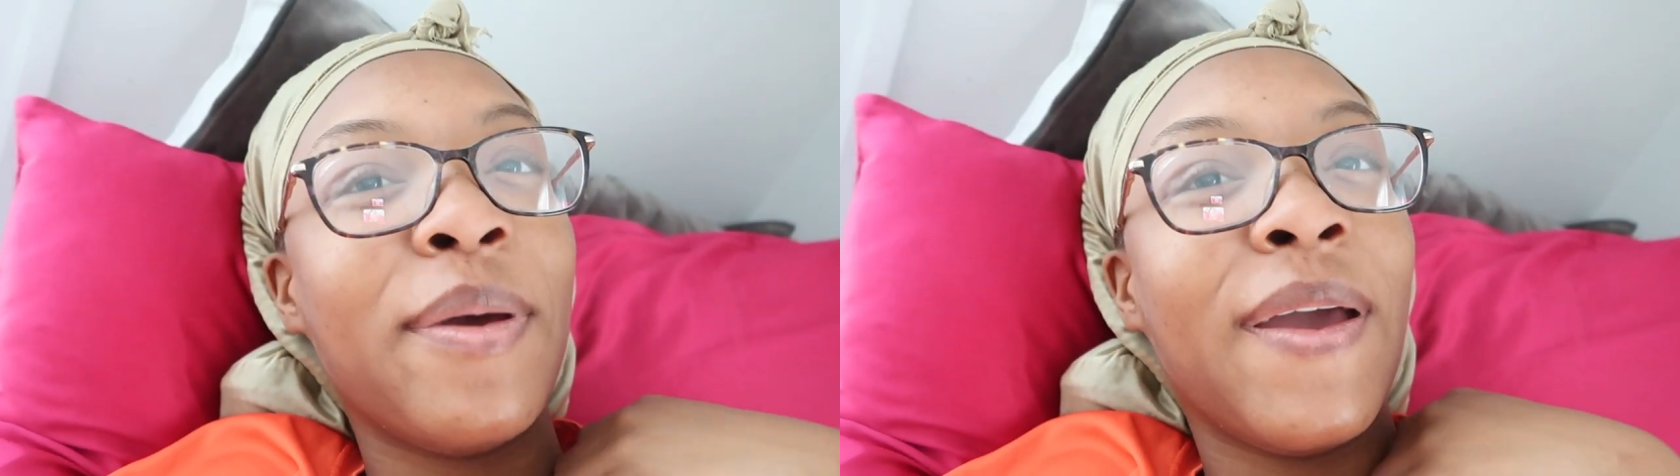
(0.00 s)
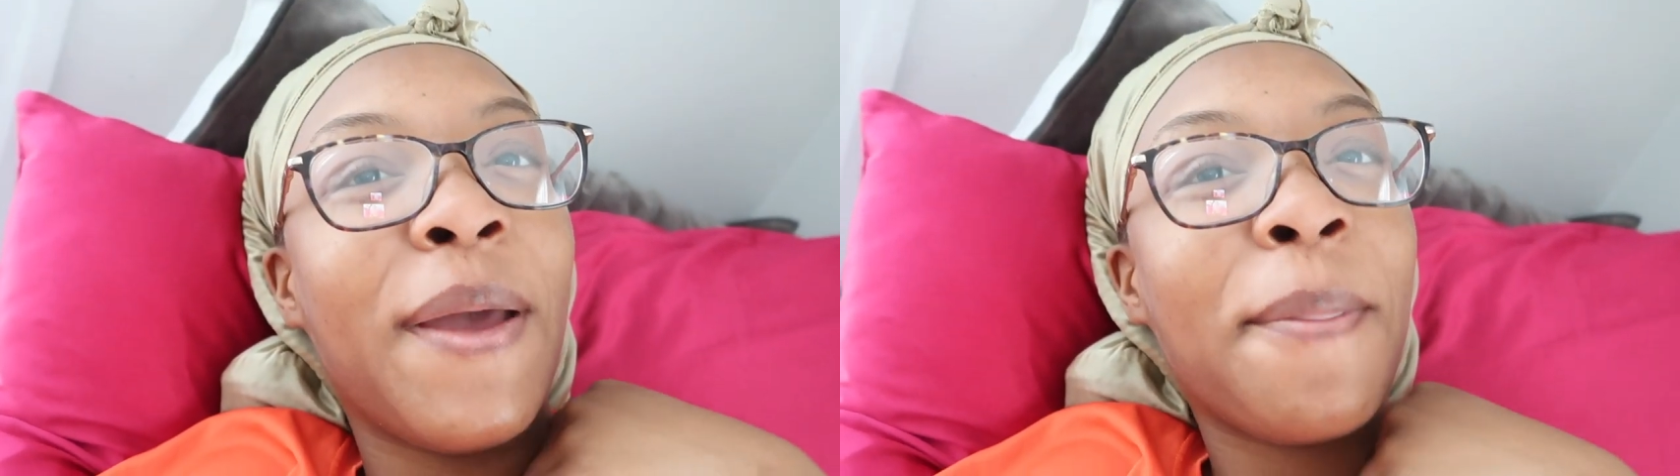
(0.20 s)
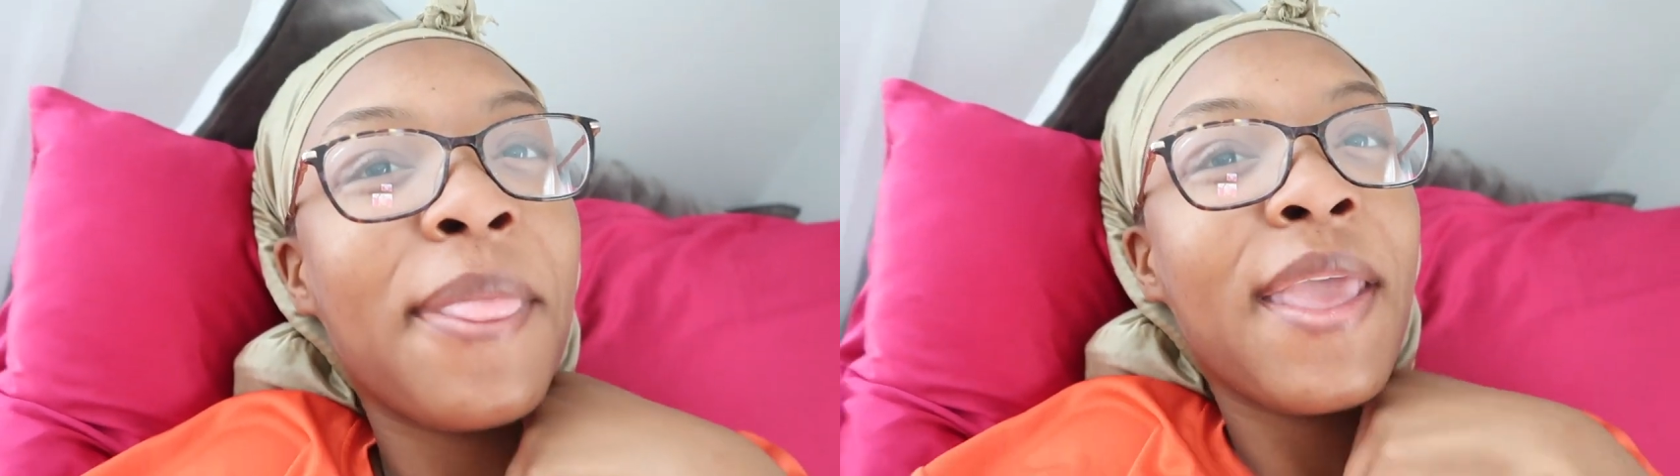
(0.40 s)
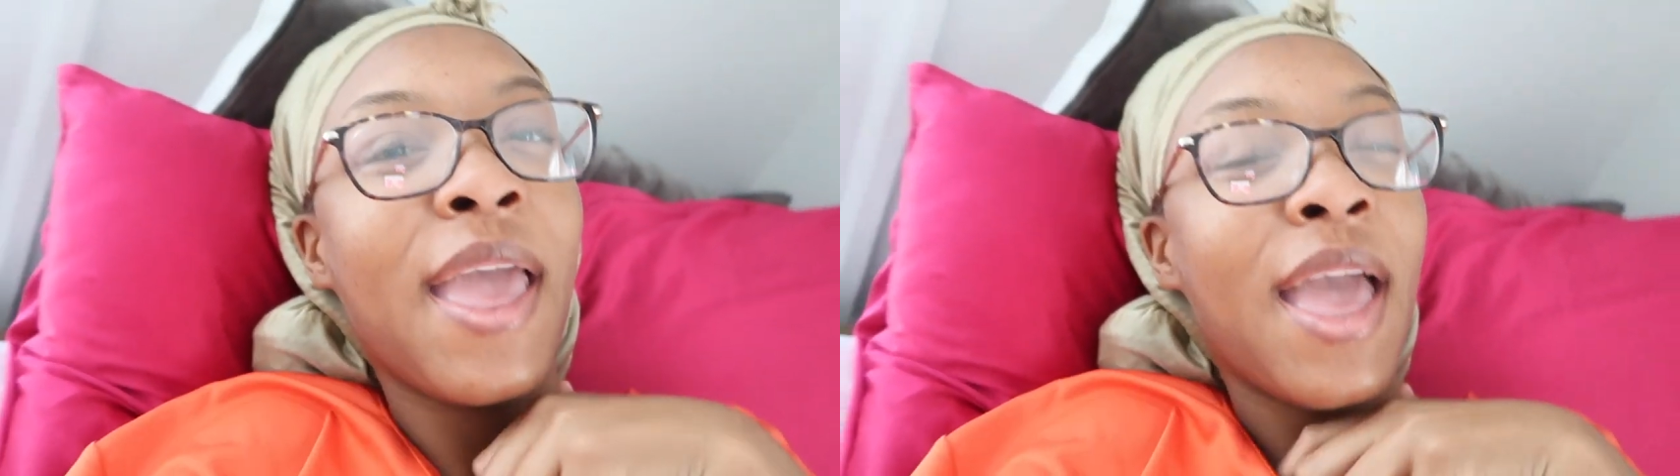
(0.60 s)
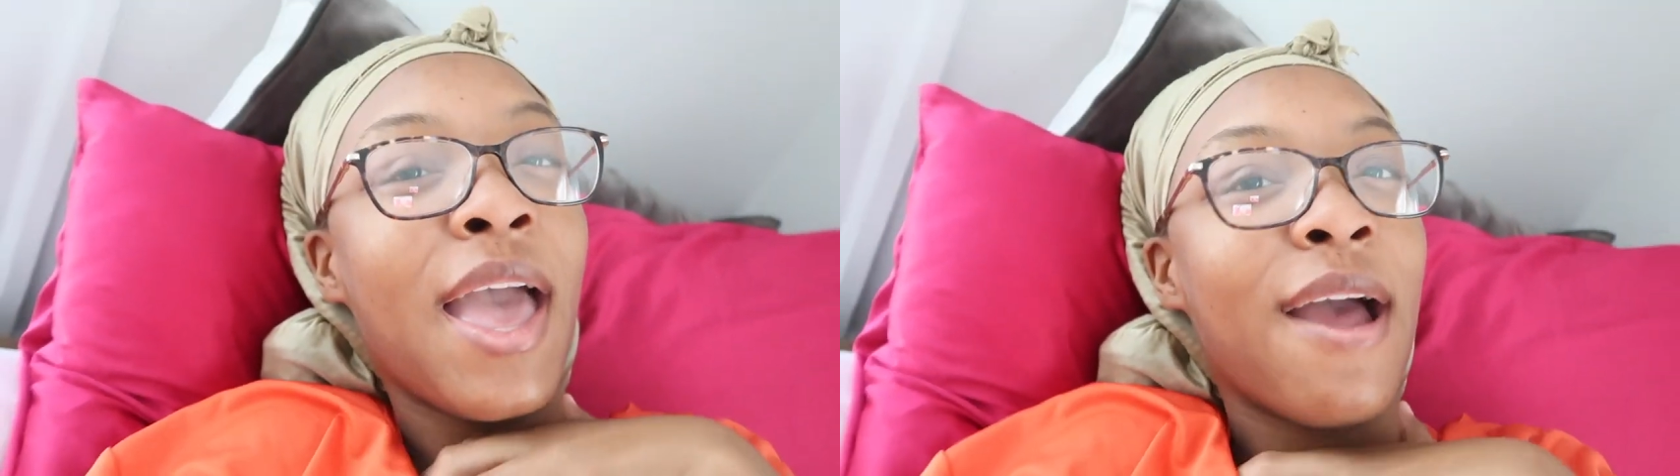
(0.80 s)
but
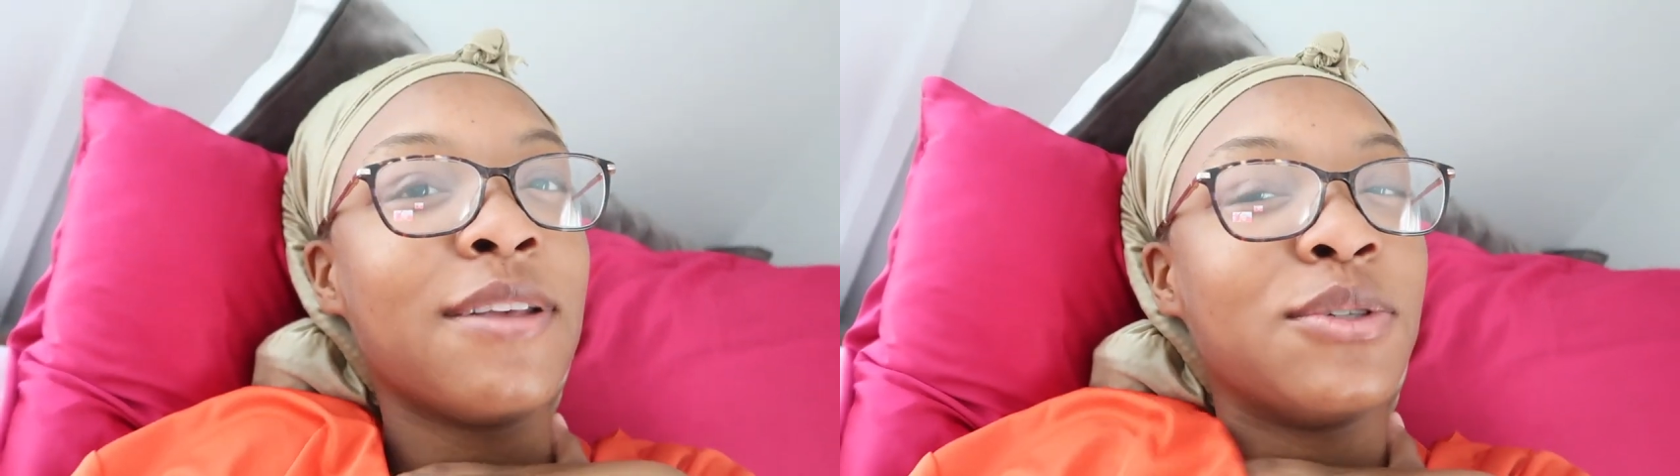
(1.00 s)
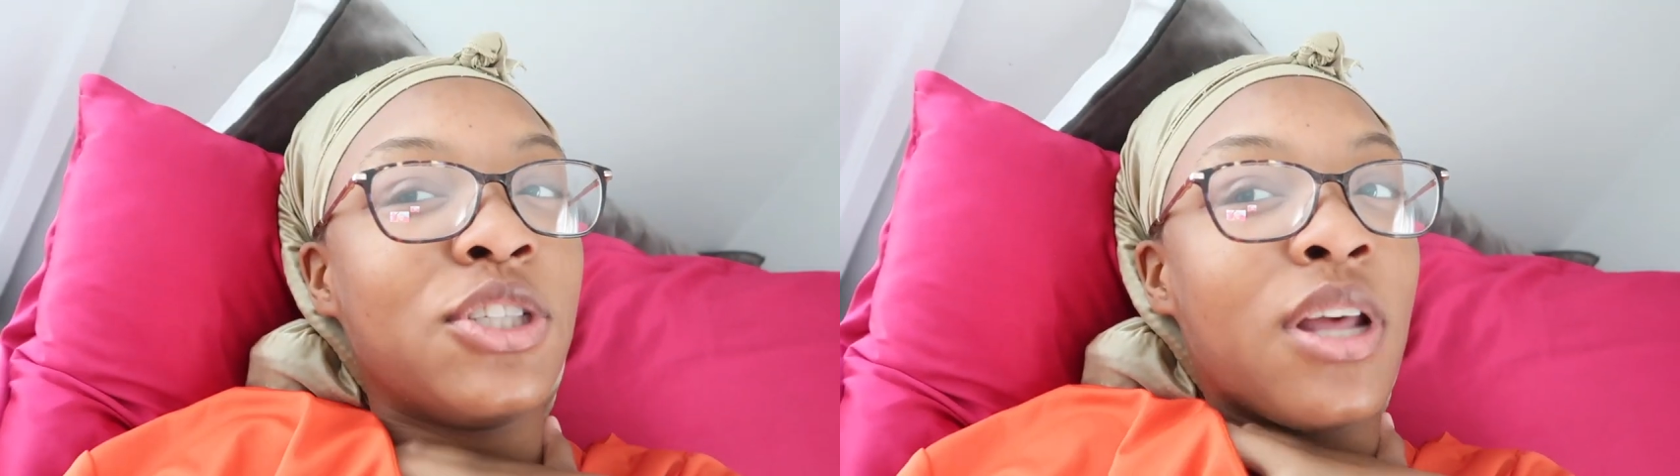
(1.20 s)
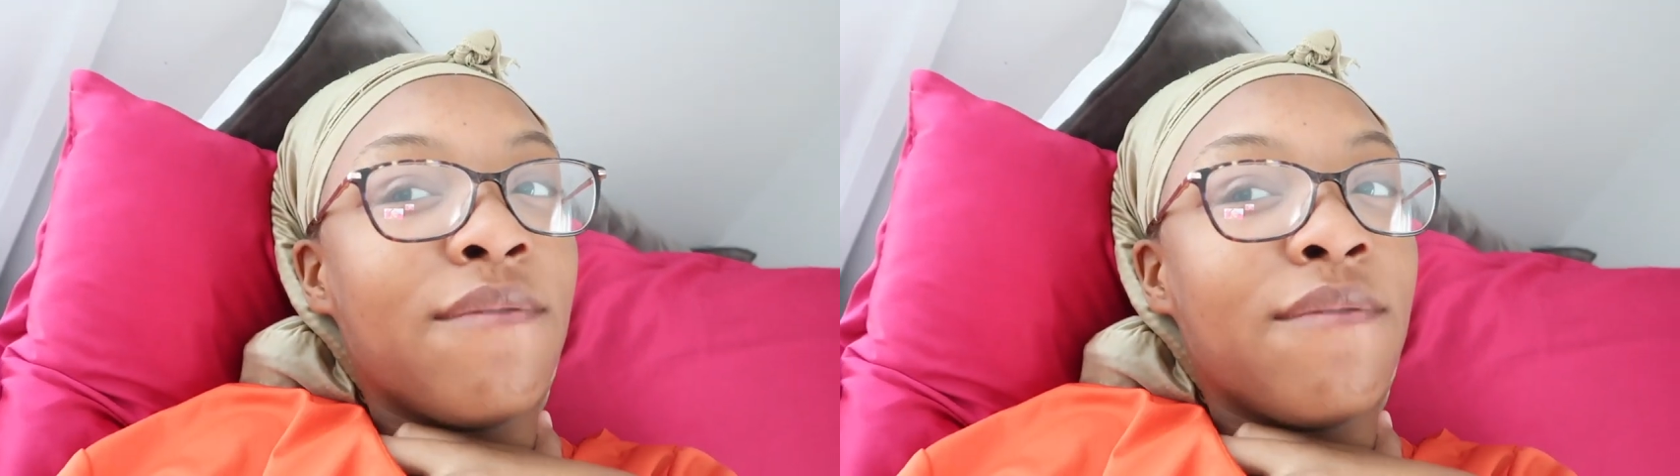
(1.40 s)
I've just been chilling.